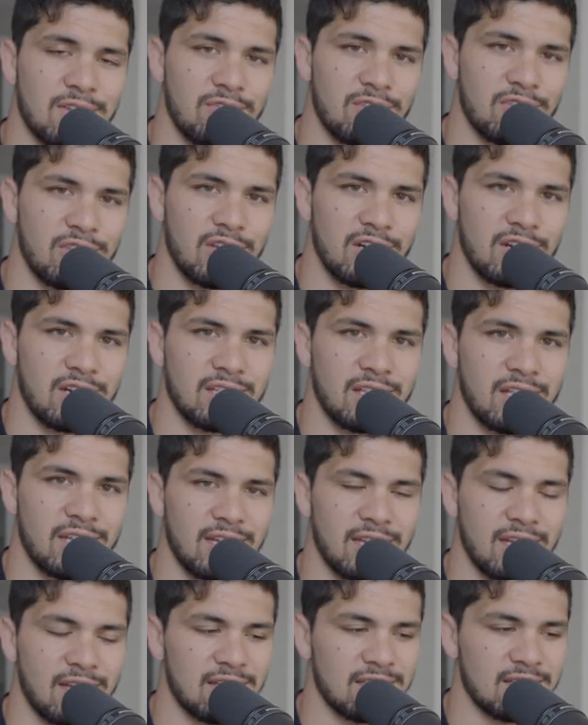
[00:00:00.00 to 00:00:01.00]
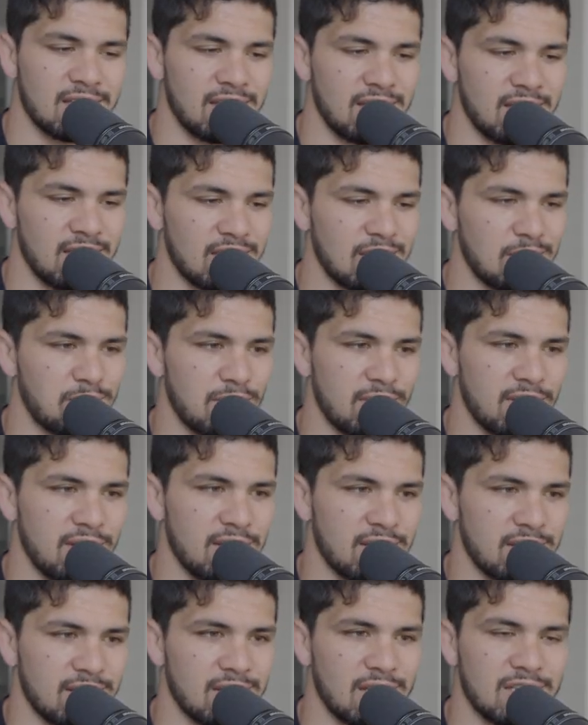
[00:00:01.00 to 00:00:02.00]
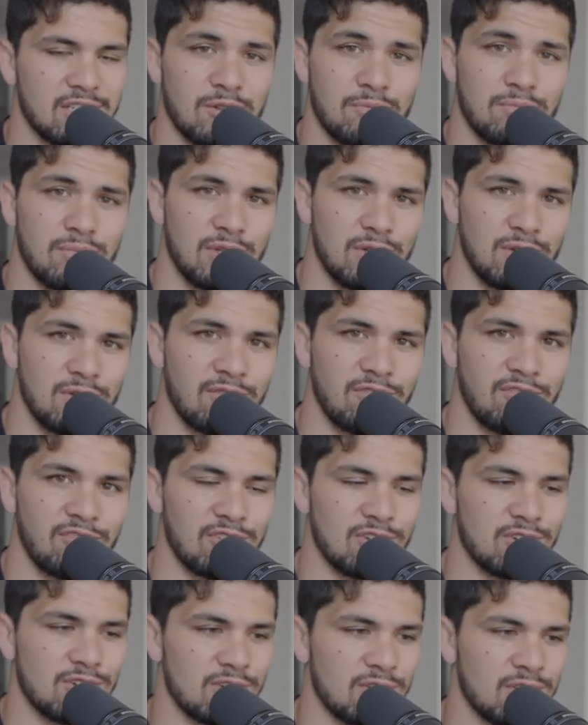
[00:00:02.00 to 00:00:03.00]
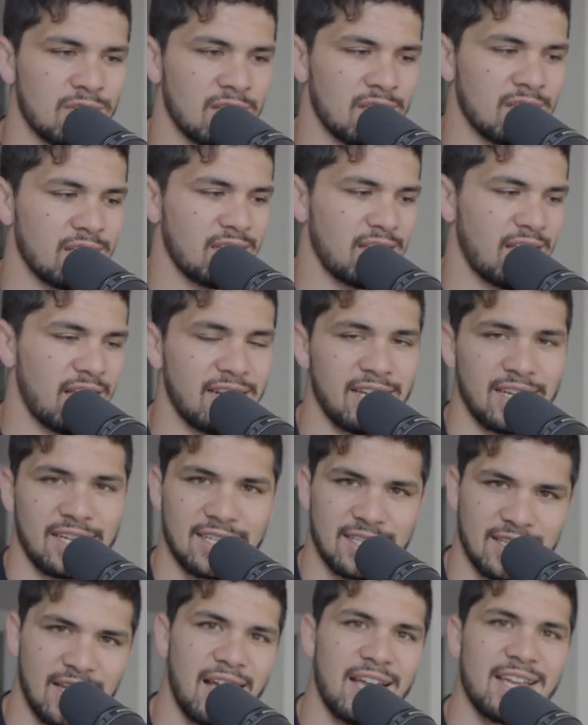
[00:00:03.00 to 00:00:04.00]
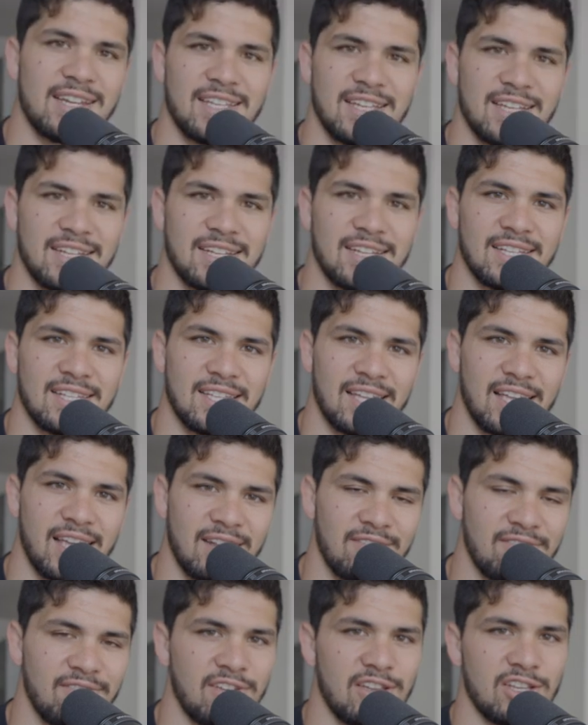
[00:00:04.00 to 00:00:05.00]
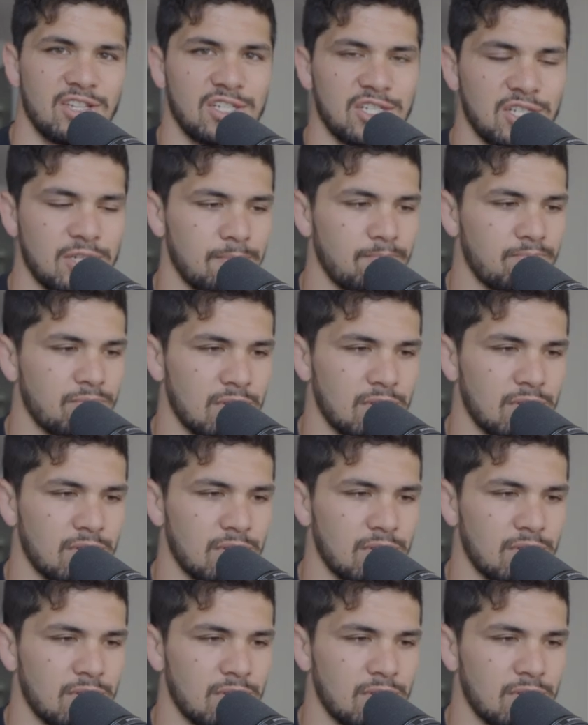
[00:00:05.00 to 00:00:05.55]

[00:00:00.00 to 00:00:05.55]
over there and letting us experience such a beautiful and exciting adventure.